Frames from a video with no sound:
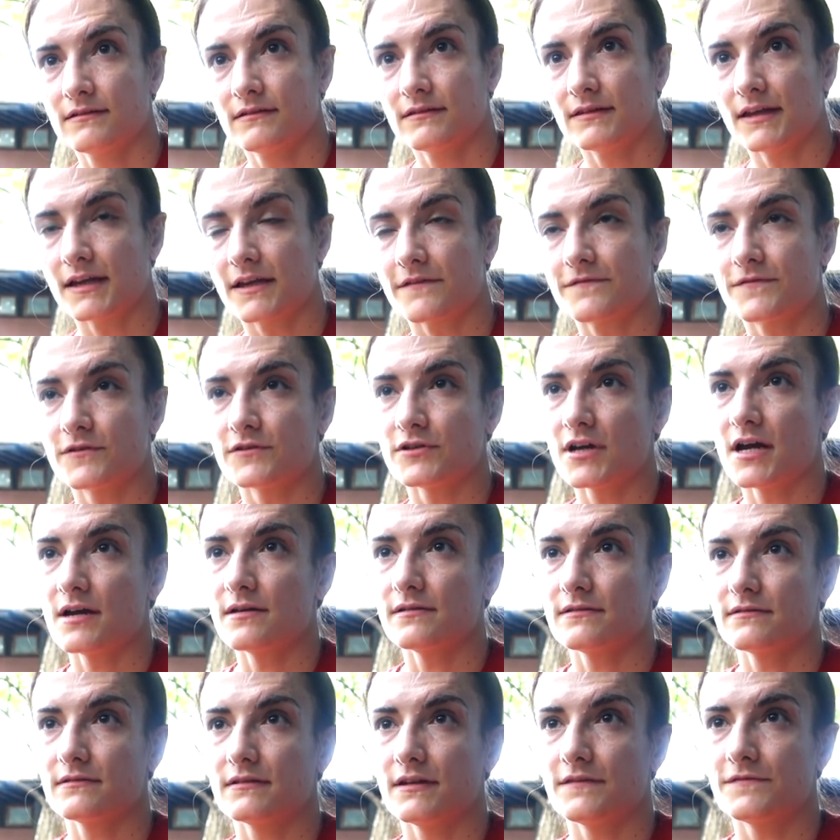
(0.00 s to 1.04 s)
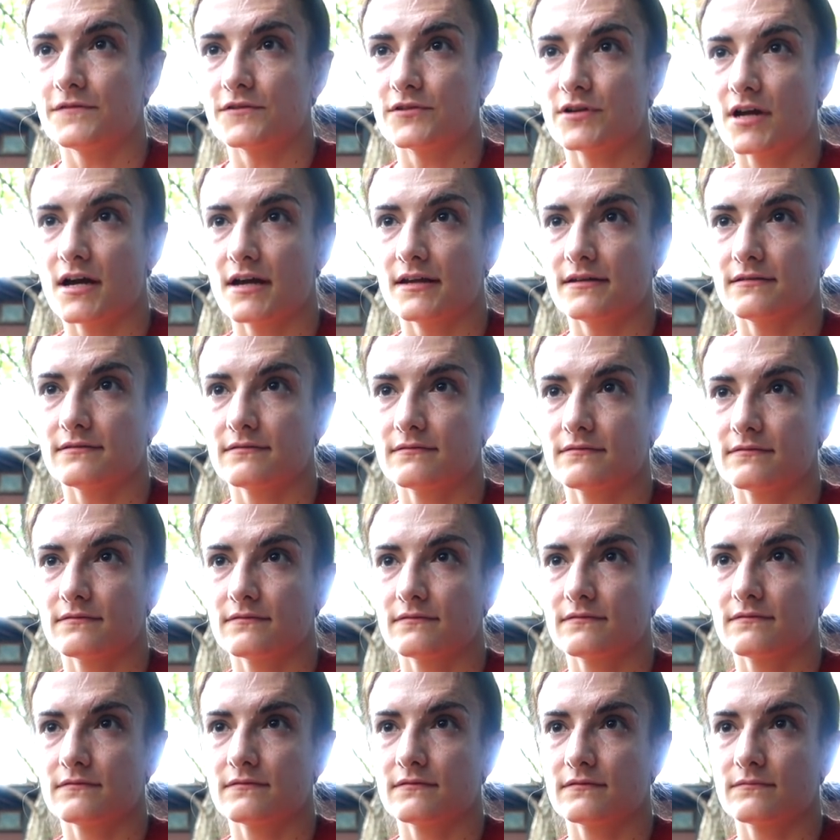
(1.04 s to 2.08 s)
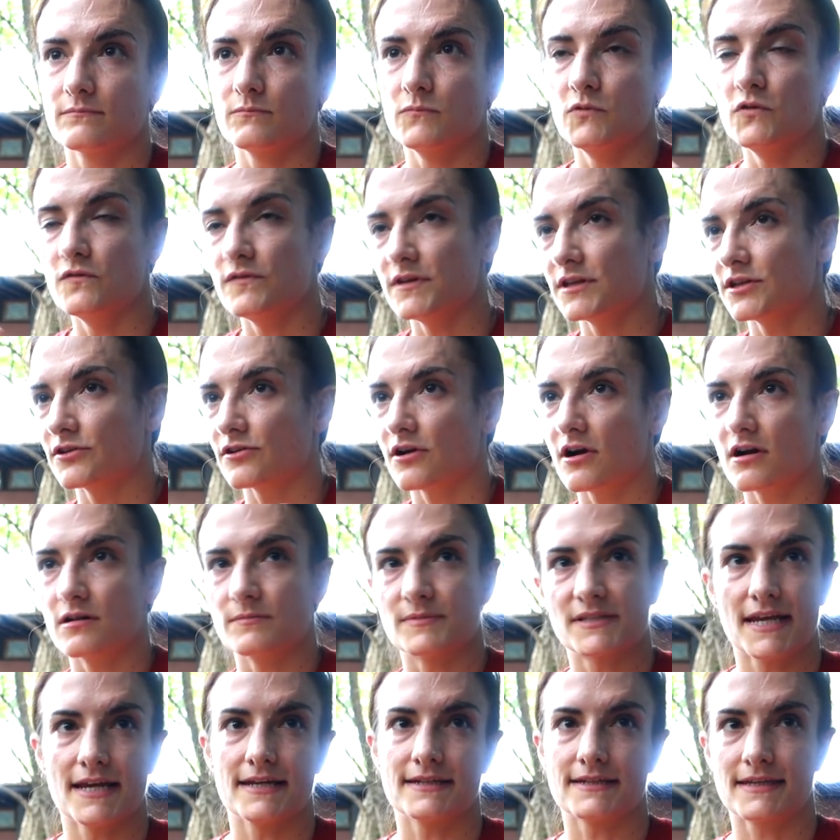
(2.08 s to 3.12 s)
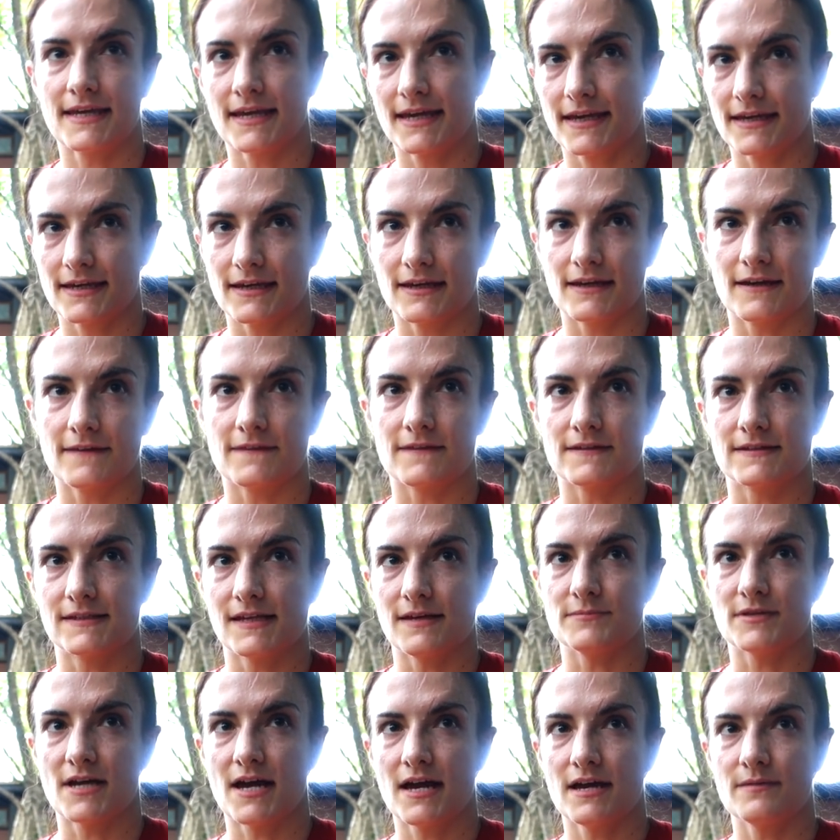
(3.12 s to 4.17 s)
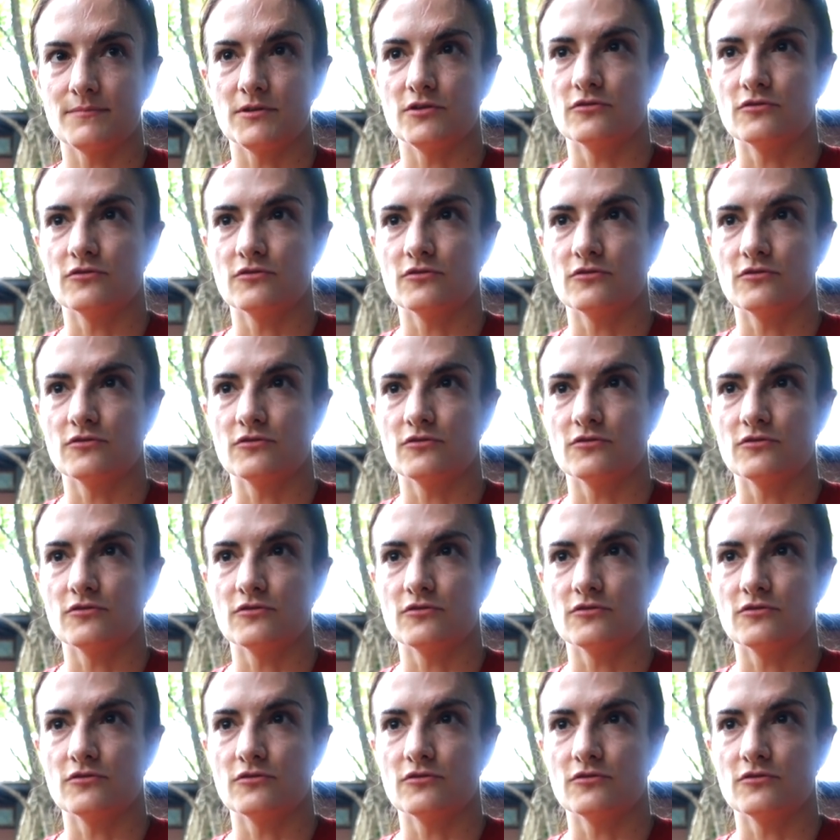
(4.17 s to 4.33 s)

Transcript: with like if You're not, if you're not moving your arms and kicking at the same time,